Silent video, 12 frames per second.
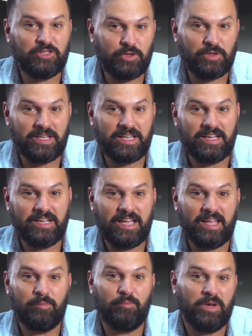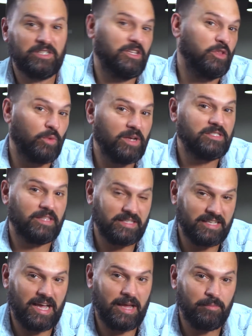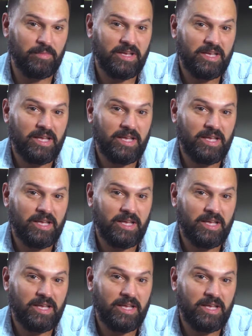Julia and much of the rest of the time,